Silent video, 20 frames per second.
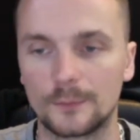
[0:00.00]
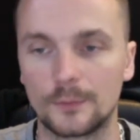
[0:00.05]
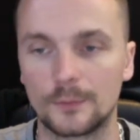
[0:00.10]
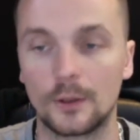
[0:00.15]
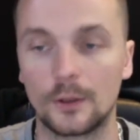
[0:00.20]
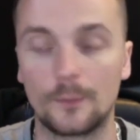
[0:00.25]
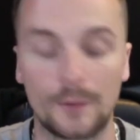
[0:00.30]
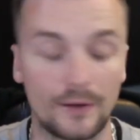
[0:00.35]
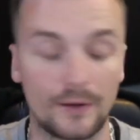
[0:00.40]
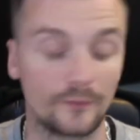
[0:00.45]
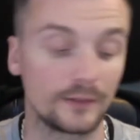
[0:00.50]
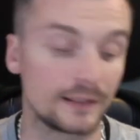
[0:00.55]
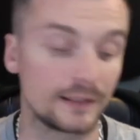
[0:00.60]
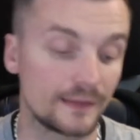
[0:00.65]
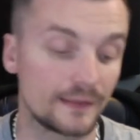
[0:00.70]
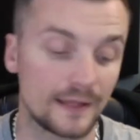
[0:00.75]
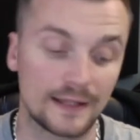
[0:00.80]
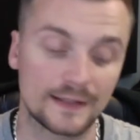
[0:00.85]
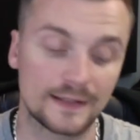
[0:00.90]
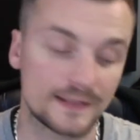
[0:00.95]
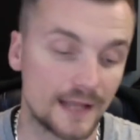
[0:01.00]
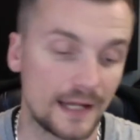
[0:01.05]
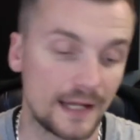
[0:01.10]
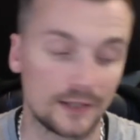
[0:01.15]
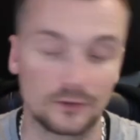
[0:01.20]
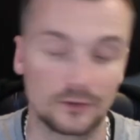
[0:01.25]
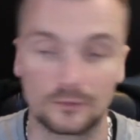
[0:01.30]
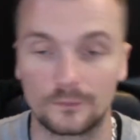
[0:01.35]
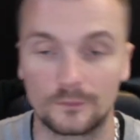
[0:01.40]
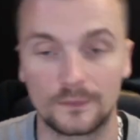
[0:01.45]
But apparently they're
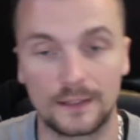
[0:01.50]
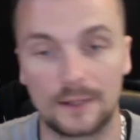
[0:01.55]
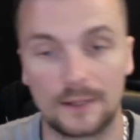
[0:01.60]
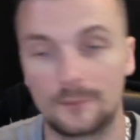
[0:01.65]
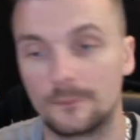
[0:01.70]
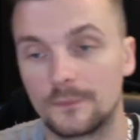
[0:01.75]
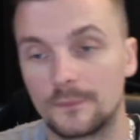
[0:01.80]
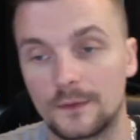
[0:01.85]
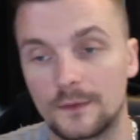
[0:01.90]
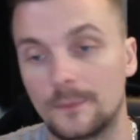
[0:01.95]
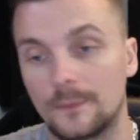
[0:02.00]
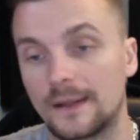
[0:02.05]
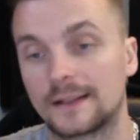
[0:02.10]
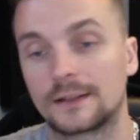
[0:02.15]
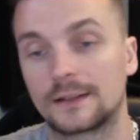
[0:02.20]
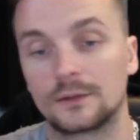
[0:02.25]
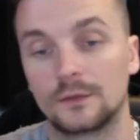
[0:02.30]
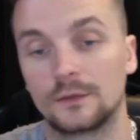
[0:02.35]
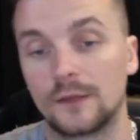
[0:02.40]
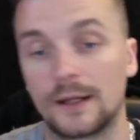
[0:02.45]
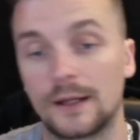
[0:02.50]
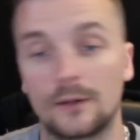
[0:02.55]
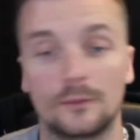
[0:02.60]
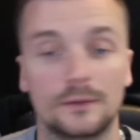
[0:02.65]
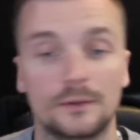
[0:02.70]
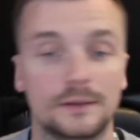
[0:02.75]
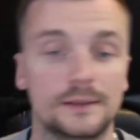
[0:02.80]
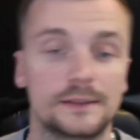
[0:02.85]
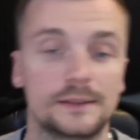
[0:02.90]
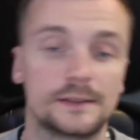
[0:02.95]
setting up their their medical now,
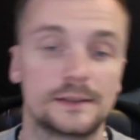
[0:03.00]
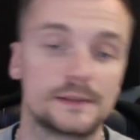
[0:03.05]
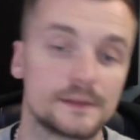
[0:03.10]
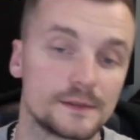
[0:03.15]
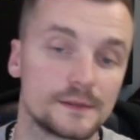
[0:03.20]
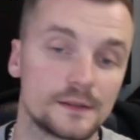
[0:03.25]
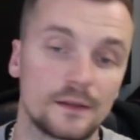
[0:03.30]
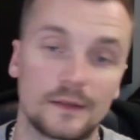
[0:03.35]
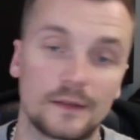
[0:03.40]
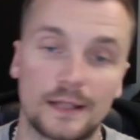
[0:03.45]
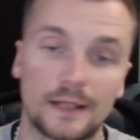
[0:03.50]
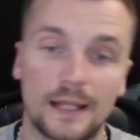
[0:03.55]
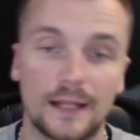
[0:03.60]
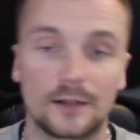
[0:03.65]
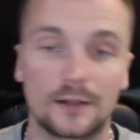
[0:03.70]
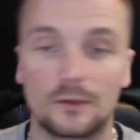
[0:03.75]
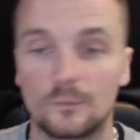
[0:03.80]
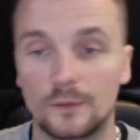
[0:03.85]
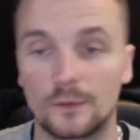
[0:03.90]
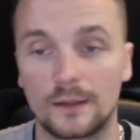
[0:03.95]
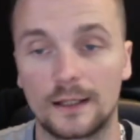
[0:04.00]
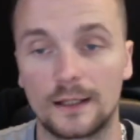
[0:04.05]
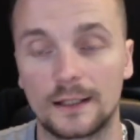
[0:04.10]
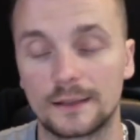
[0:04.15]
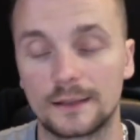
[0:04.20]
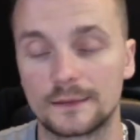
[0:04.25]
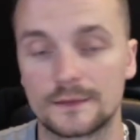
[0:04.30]
so they're getting on with that.